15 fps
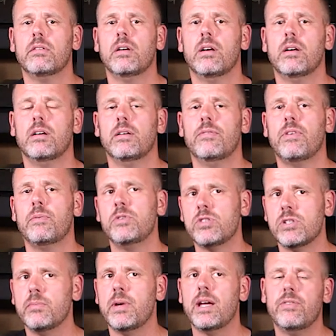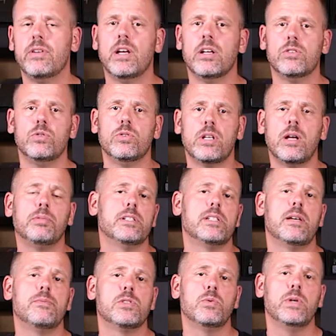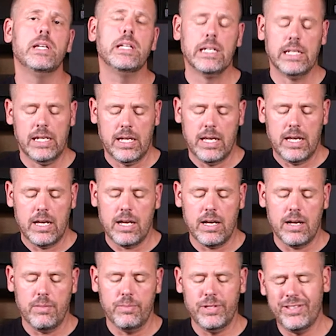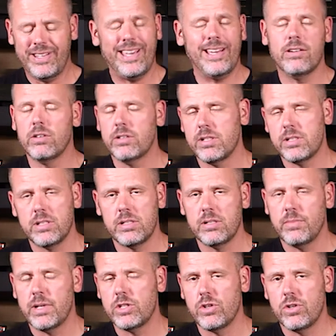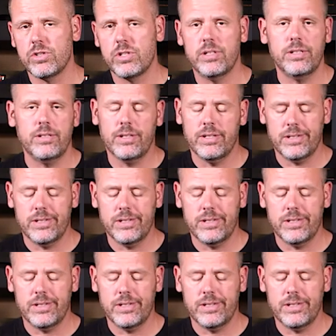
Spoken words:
If I'm using them heavy, I'll do a couple of times a week. You can't hurt the system by charging it.